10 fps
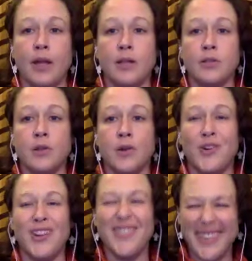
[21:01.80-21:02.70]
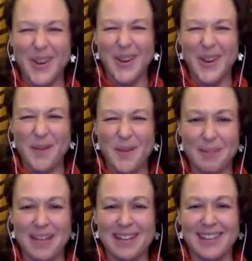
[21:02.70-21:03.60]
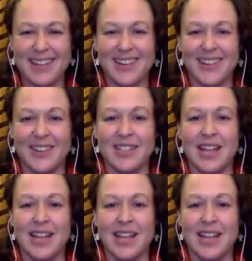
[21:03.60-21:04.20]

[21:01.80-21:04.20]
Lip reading: And so even though it might not be clear all the